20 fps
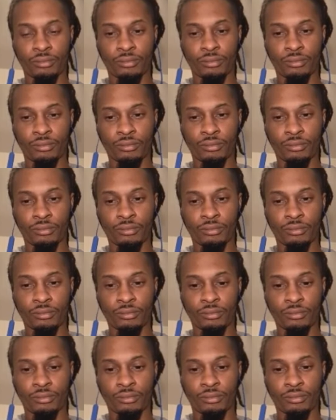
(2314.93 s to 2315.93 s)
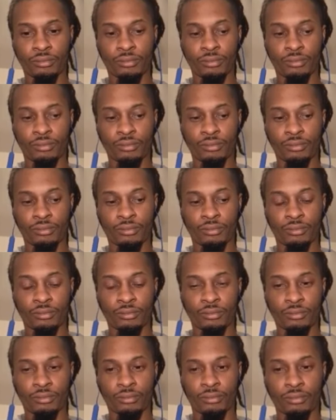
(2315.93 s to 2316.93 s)

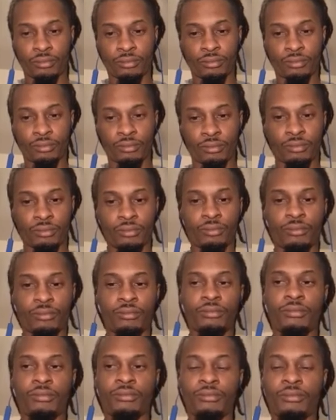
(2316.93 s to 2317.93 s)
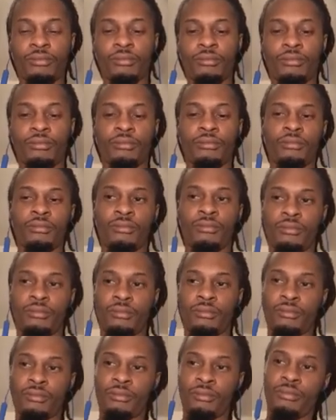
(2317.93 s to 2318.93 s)

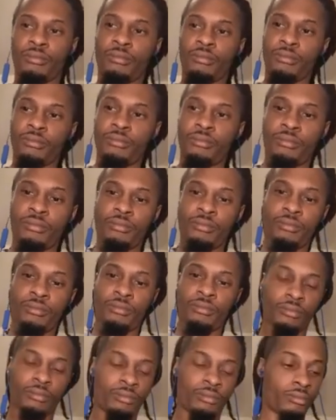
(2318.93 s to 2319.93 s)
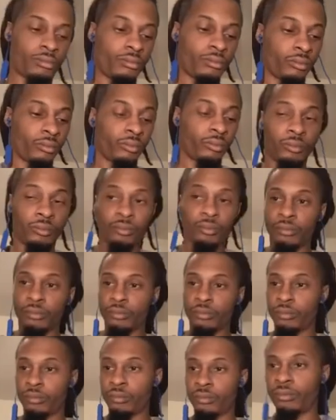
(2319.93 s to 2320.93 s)

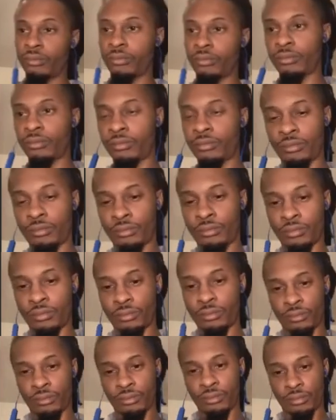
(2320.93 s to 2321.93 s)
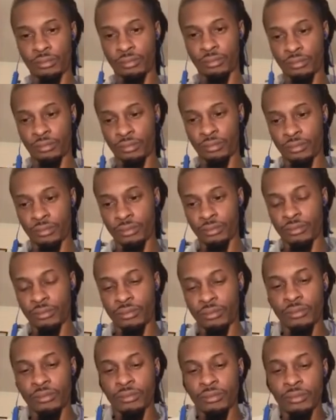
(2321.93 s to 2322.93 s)
(silent)